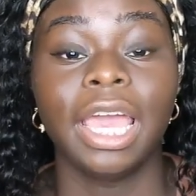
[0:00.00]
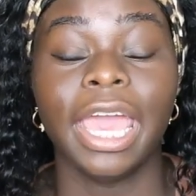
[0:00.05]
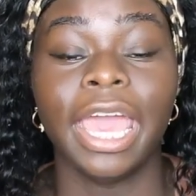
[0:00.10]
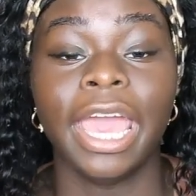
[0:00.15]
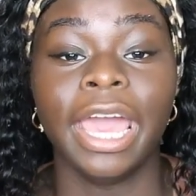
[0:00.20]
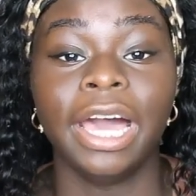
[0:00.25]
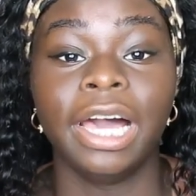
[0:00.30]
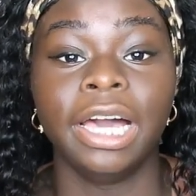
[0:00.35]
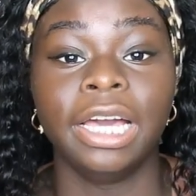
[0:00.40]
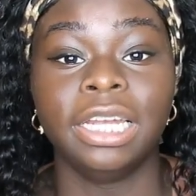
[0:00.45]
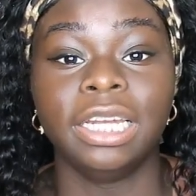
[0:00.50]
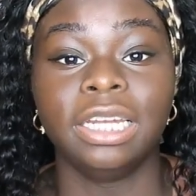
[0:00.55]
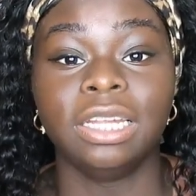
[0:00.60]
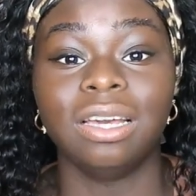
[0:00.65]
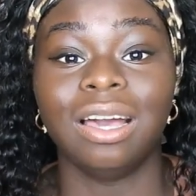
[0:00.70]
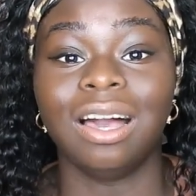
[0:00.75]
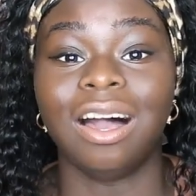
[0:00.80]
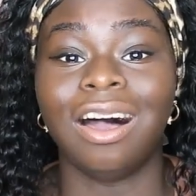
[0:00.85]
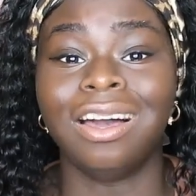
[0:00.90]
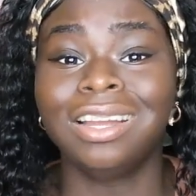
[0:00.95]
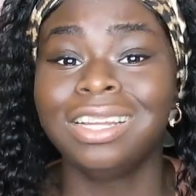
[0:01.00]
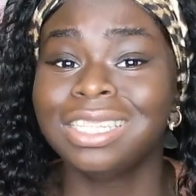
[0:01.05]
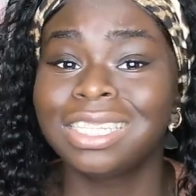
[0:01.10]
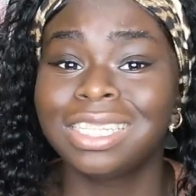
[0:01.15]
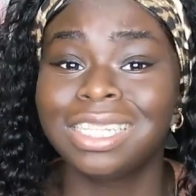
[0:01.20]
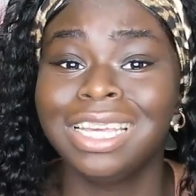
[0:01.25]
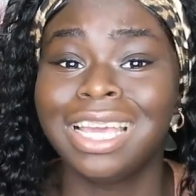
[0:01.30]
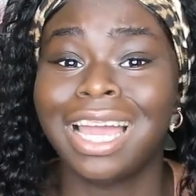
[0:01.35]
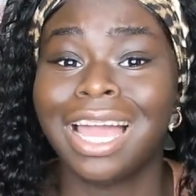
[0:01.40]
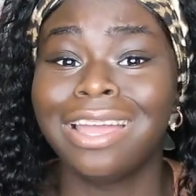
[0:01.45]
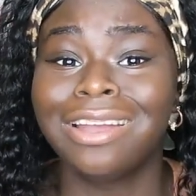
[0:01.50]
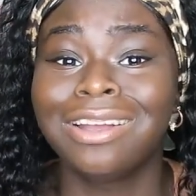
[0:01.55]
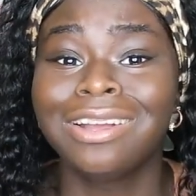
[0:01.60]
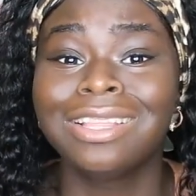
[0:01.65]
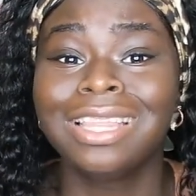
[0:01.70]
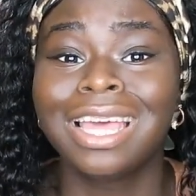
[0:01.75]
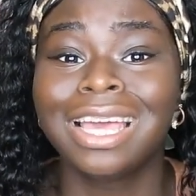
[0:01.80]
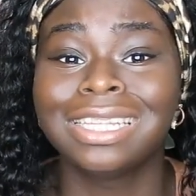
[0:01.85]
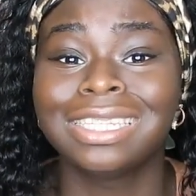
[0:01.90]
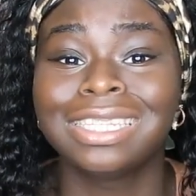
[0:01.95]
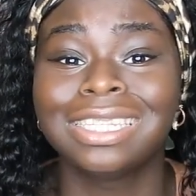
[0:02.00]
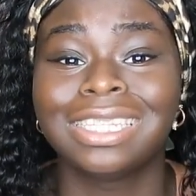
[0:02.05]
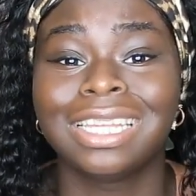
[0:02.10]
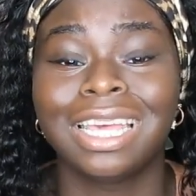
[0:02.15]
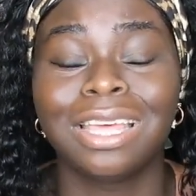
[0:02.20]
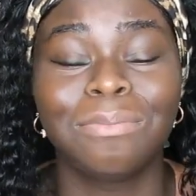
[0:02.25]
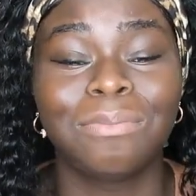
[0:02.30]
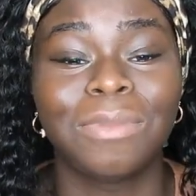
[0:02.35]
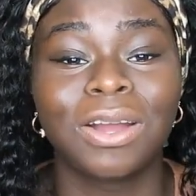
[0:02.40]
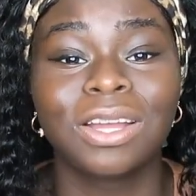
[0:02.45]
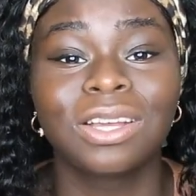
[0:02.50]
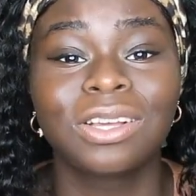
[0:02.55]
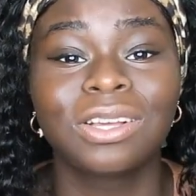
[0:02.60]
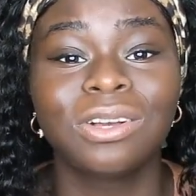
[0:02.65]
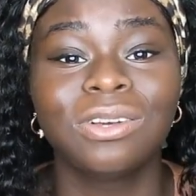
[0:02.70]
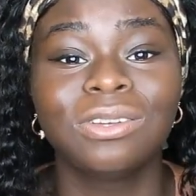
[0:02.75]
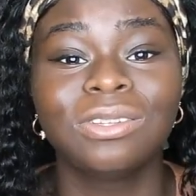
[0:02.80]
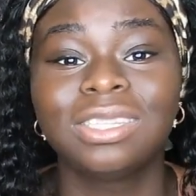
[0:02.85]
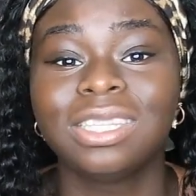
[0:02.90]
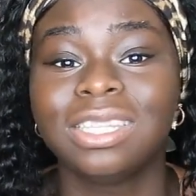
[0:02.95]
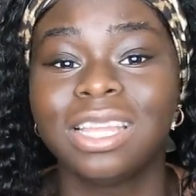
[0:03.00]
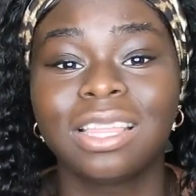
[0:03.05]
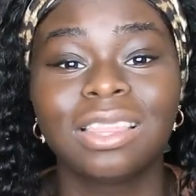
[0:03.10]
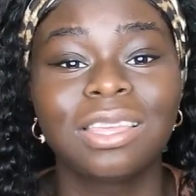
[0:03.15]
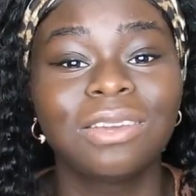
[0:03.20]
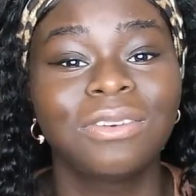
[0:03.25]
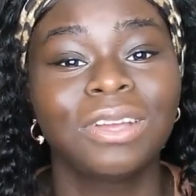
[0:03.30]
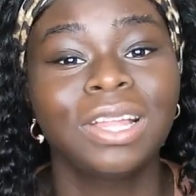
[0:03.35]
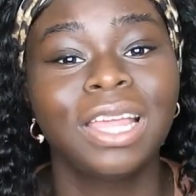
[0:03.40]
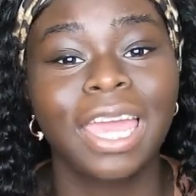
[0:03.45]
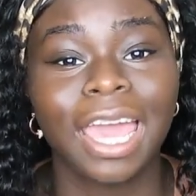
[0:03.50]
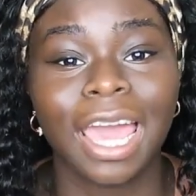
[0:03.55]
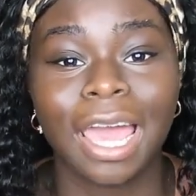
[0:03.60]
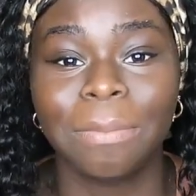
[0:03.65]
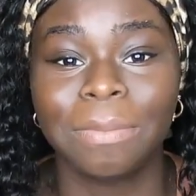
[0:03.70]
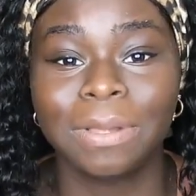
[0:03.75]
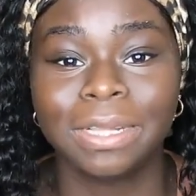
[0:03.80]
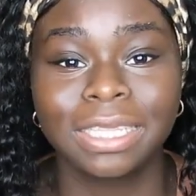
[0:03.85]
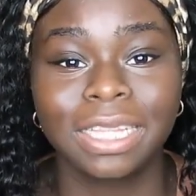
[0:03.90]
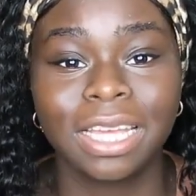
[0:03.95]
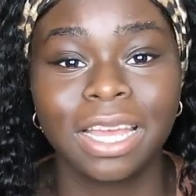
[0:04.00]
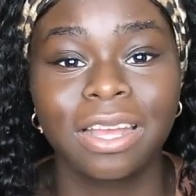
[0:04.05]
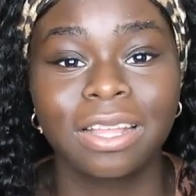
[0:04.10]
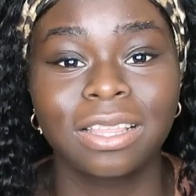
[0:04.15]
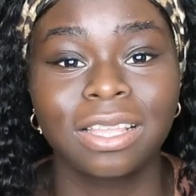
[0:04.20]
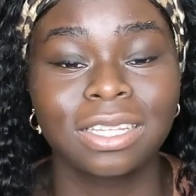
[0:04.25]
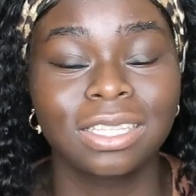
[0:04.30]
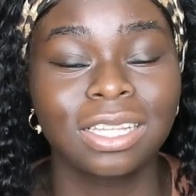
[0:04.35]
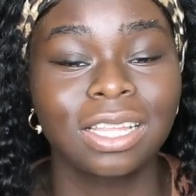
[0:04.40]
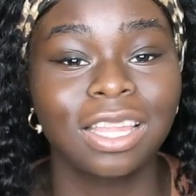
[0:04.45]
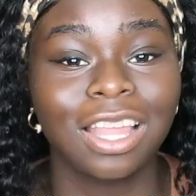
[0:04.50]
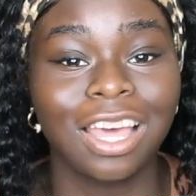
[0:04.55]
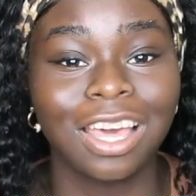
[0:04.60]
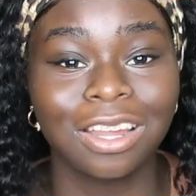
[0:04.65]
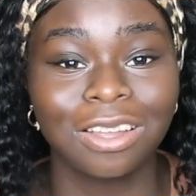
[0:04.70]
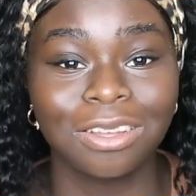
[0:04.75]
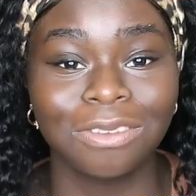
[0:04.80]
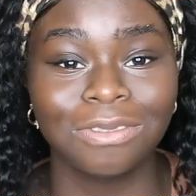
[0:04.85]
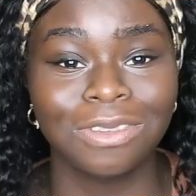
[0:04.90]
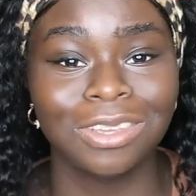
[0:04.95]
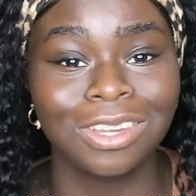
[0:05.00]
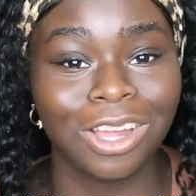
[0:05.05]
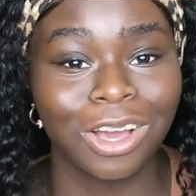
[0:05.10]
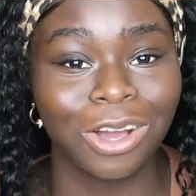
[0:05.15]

And honestly, I heard that San Marcos, nothing really happens there. There's a lot of,